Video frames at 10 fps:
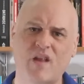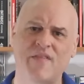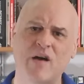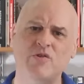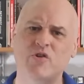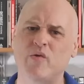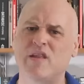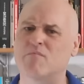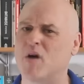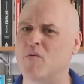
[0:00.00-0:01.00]
That was true in
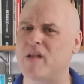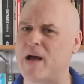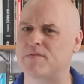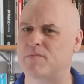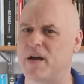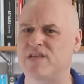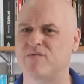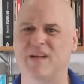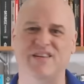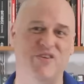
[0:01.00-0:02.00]
the mobile app space
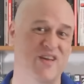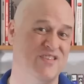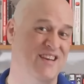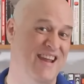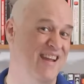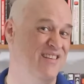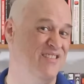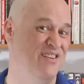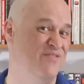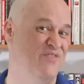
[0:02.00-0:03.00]
from like 2008
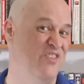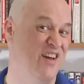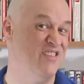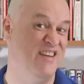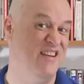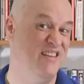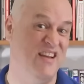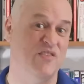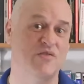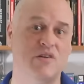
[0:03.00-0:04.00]
to
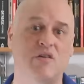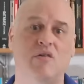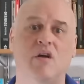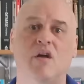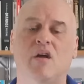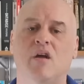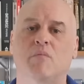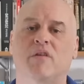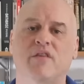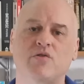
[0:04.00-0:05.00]
2018 or so.
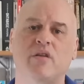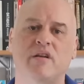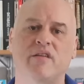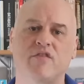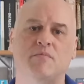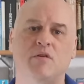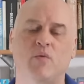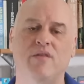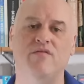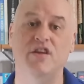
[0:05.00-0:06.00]
But eventually the difference
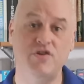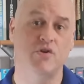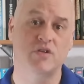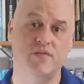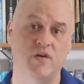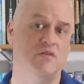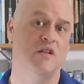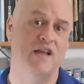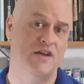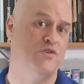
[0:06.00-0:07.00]
between this year's phones
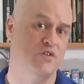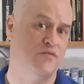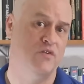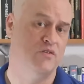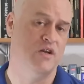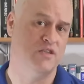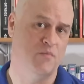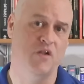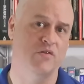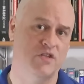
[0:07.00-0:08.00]
and last year's phones got
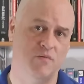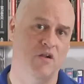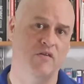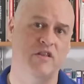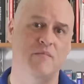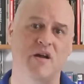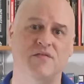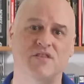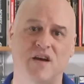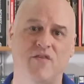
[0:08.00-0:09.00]
smaller and smaller, and the amount
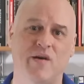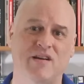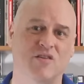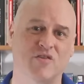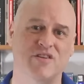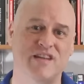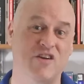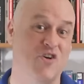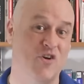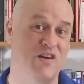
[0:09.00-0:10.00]
of stuff you had to learn to stay
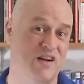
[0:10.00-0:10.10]
current